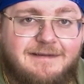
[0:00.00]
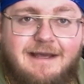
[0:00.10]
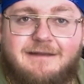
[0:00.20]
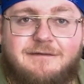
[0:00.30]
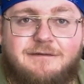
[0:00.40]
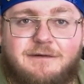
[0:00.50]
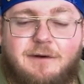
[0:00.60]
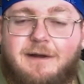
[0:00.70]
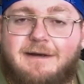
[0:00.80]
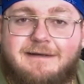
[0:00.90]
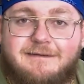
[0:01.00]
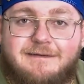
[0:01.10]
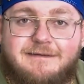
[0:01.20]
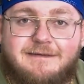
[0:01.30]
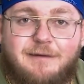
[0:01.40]
cancers, and chronic
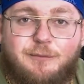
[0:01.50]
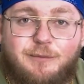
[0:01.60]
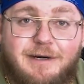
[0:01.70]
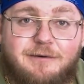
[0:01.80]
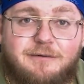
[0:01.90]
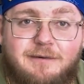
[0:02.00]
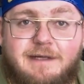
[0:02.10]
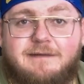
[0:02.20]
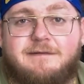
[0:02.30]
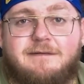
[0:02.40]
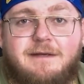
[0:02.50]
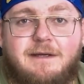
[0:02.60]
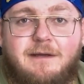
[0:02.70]
illnesses at record rates,